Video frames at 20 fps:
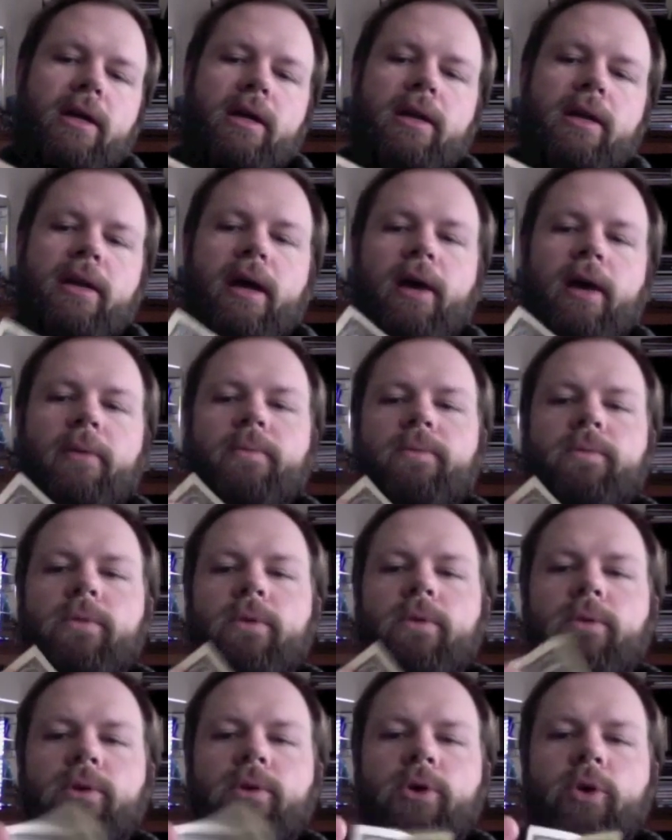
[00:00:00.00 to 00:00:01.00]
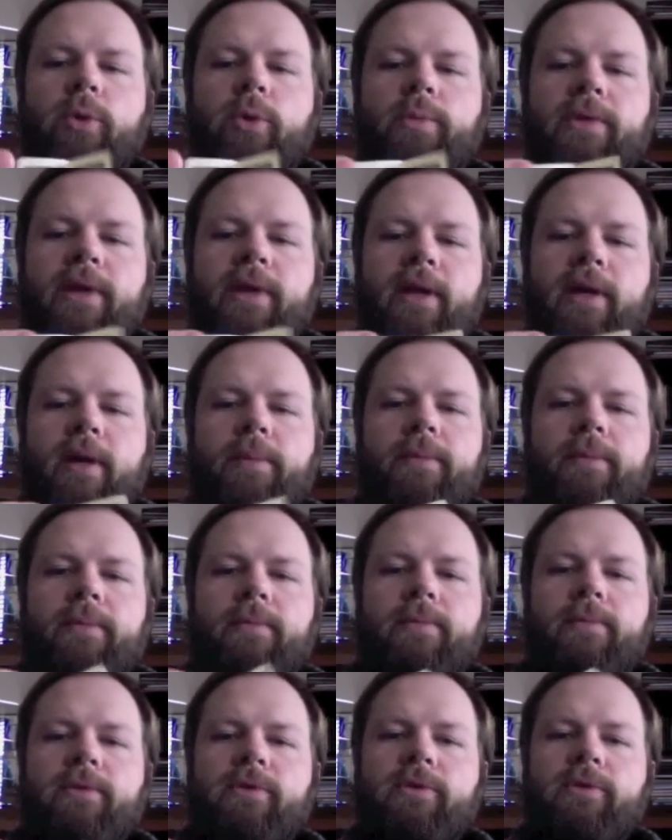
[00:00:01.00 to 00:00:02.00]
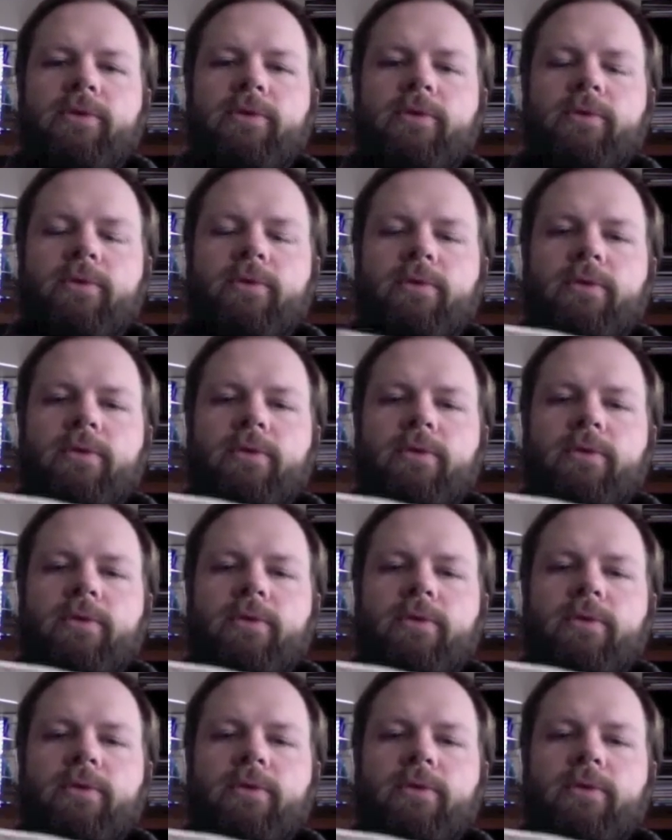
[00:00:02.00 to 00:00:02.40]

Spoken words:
Now, you can open that up to